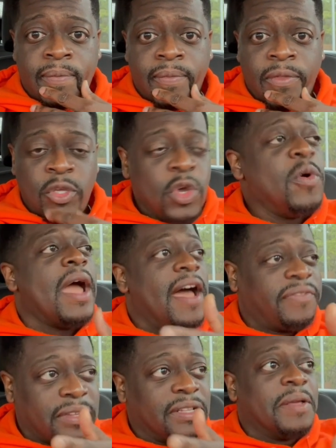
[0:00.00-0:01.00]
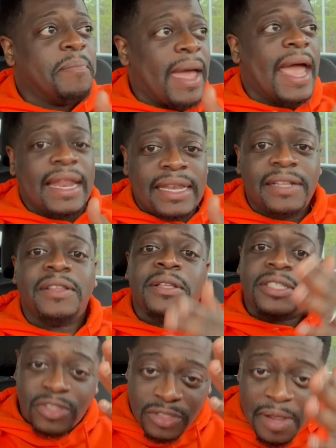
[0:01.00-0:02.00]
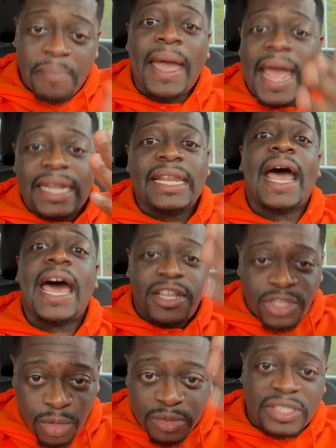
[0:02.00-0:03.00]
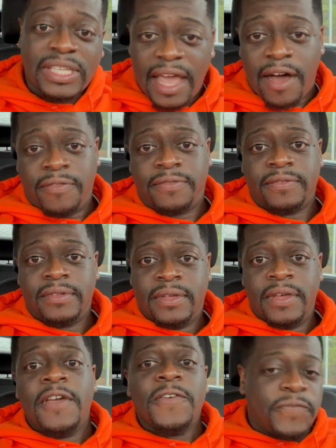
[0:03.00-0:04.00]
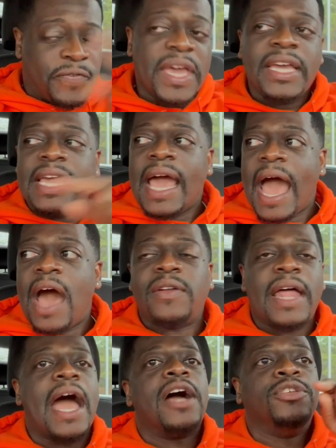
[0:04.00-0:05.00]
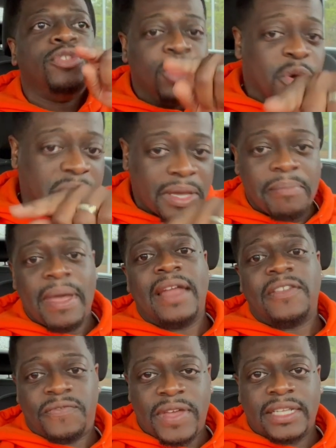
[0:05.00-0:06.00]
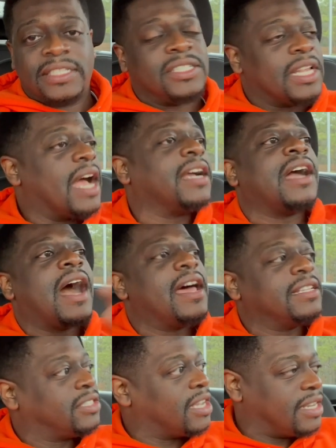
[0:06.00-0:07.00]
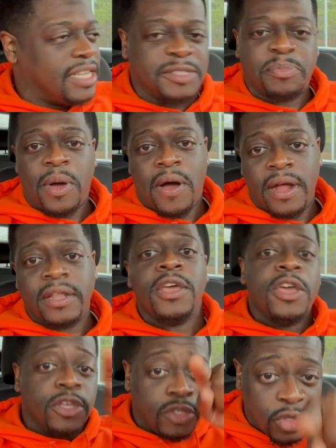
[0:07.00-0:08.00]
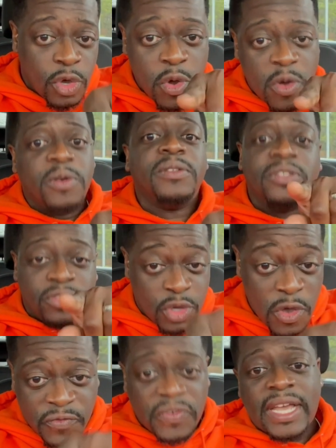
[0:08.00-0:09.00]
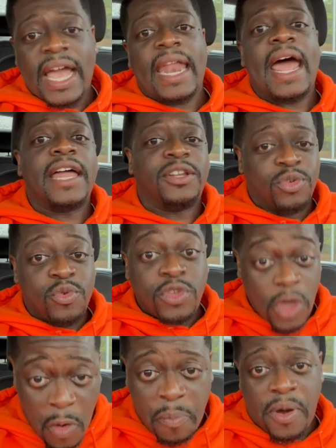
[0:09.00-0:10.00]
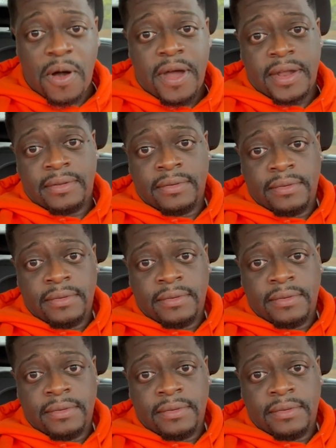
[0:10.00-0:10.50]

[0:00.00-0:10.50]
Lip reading: You have to demand it out of yourself. Figure out how you can manifest it. God has done his part. You figure out how to do your part.